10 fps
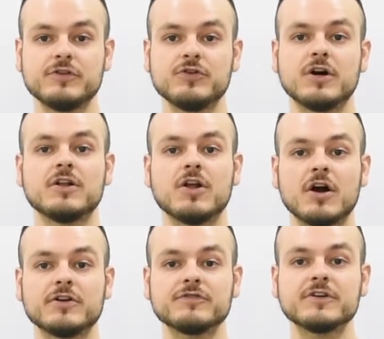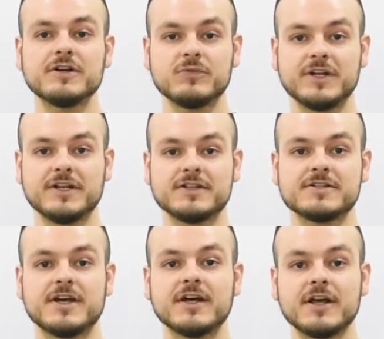a lot of convenience
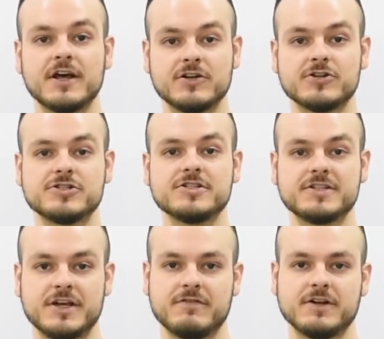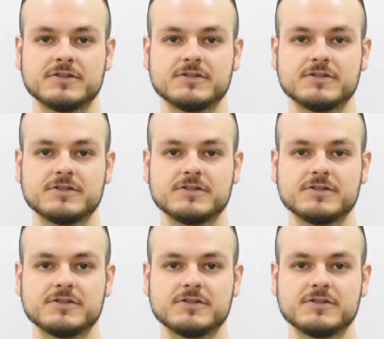and energy savings.